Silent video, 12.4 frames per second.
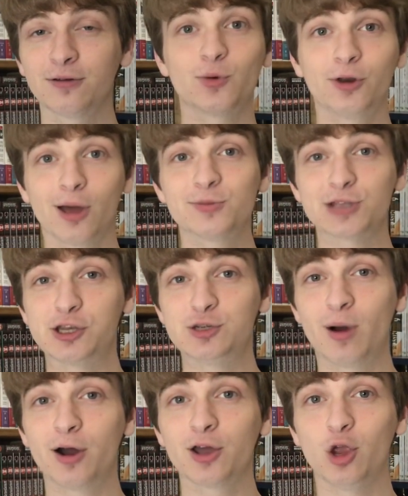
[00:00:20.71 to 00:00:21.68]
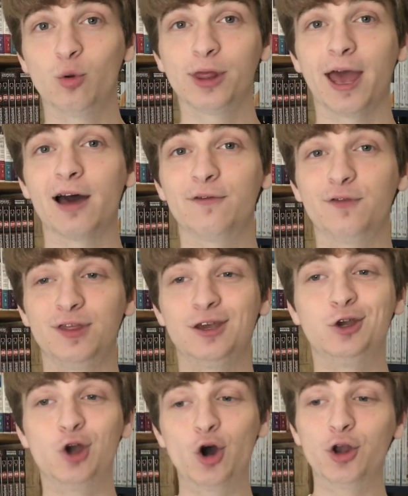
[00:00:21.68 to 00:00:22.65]
So when it comes to ecchi manga, you really have the
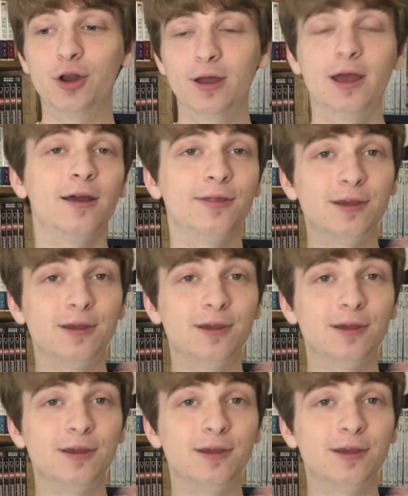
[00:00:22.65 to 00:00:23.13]
good,